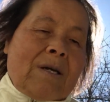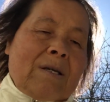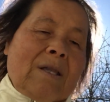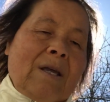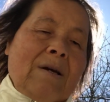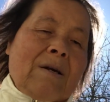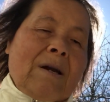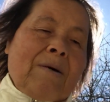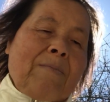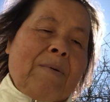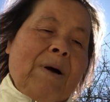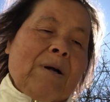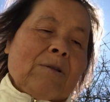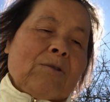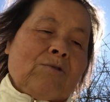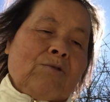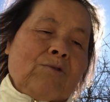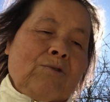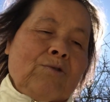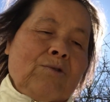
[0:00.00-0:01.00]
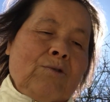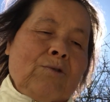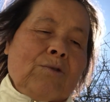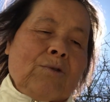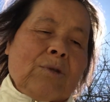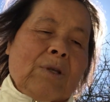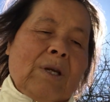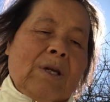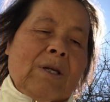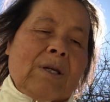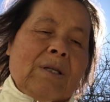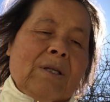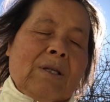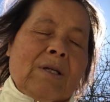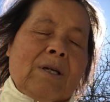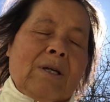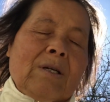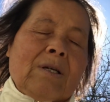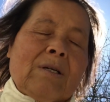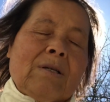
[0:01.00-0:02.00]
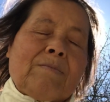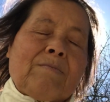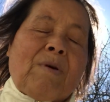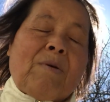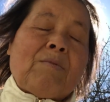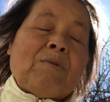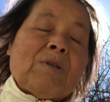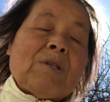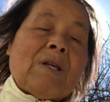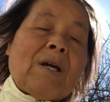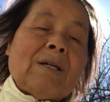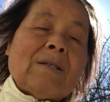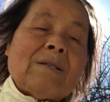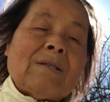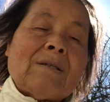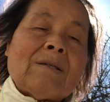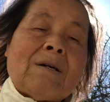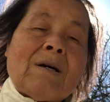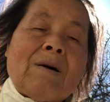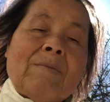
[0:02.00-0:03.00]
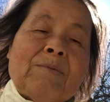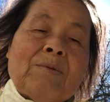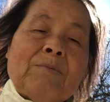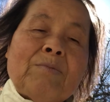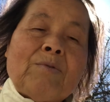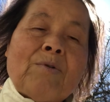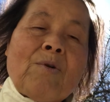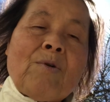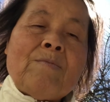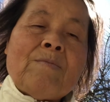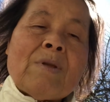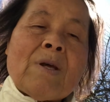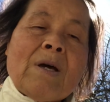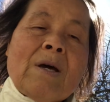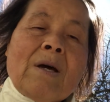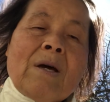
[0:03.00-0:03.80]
There are Part 2. The, the memory text comes from